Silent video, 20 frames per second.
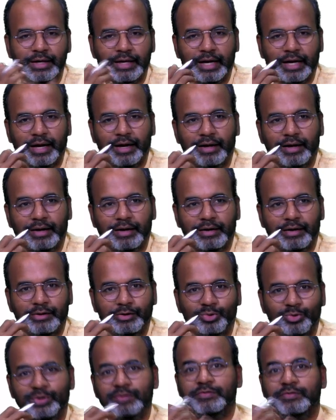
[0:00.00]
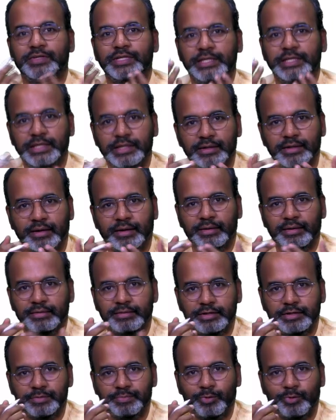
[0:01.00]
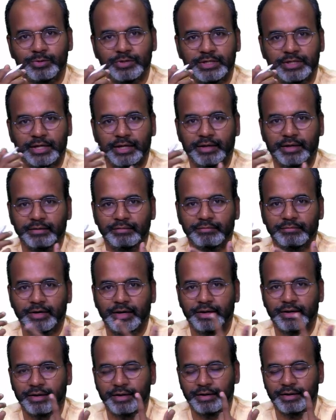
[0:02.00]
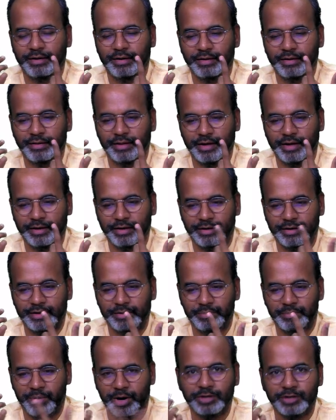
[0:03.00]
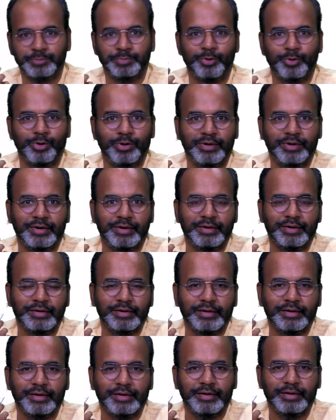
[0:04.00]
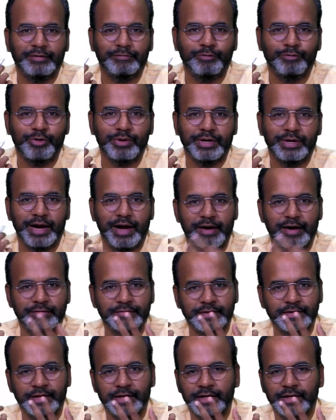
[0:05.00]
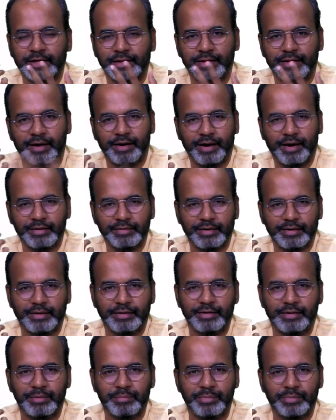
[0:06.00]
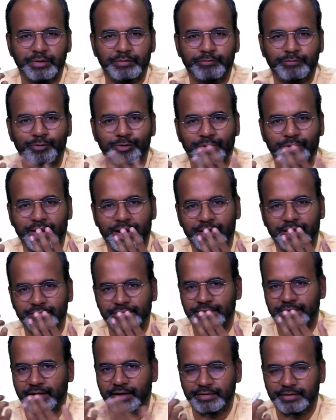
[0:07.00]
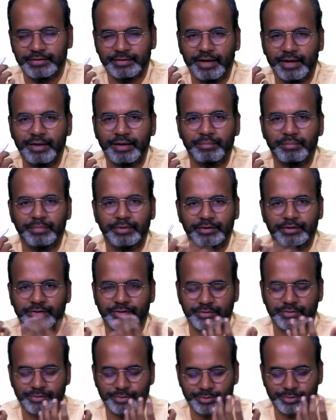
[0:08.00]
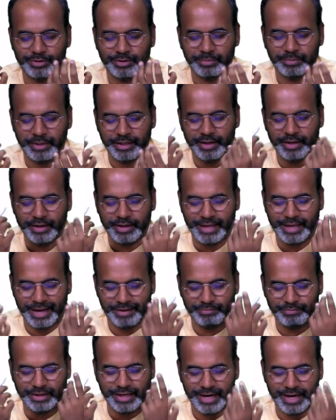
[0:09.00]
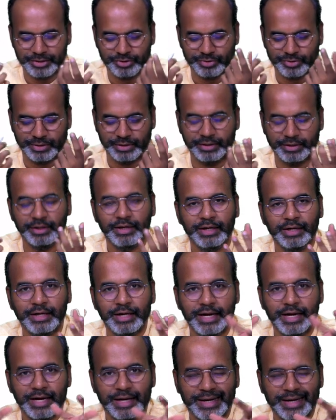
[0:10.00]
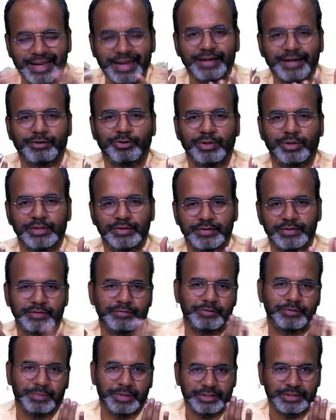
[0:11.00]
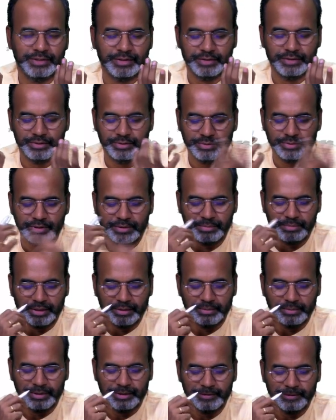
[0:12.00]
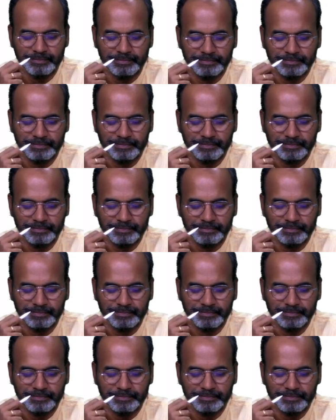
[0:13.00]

uh, you have seen others posting uh, their passport uh, photographs, their Aadhaar number photographs, their cell numbers on social media. Can we actually collect all this information and do something with it?